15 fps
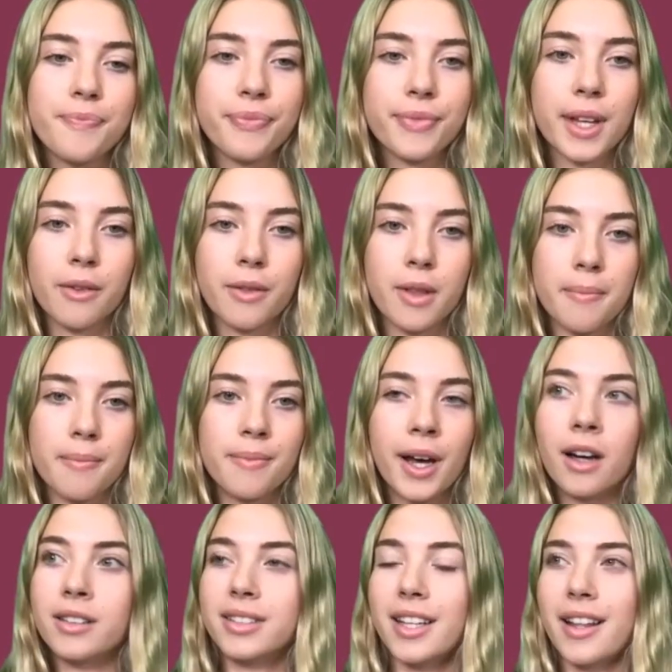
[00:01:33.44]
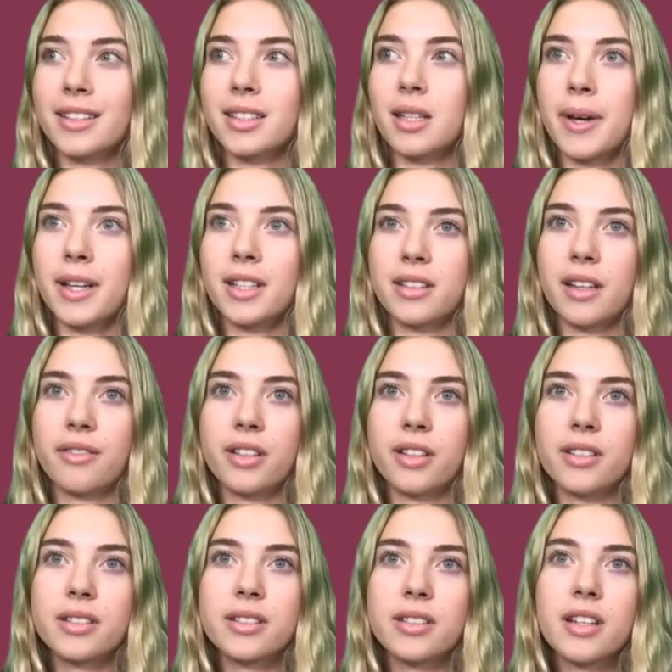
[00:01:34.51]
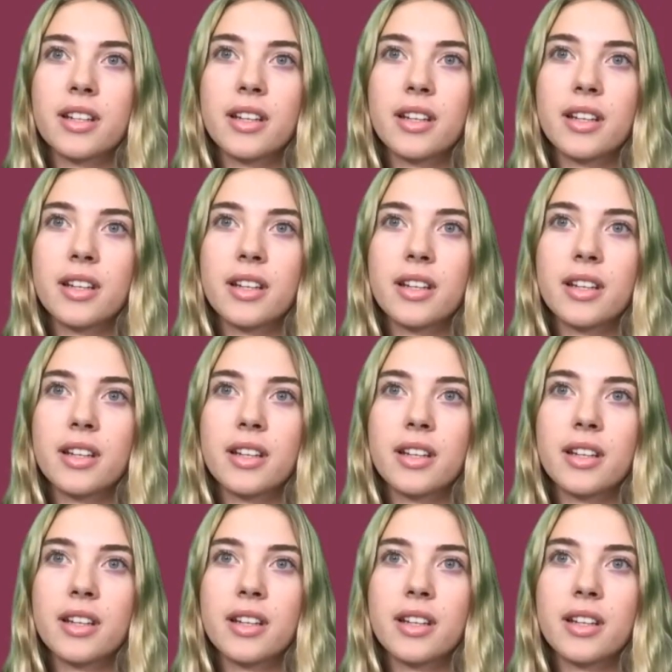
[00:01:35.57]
I would say that's the main difference.